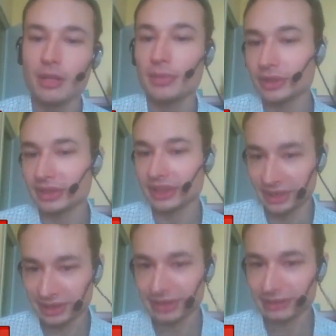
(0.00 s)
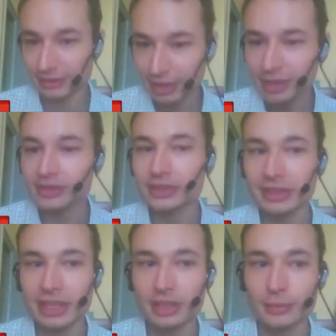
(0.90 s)
because it's also in
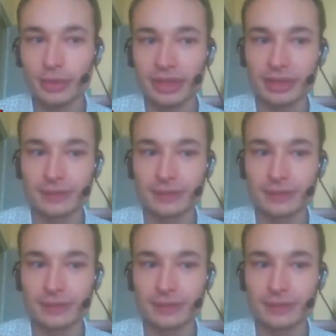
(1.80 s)
an upgrade.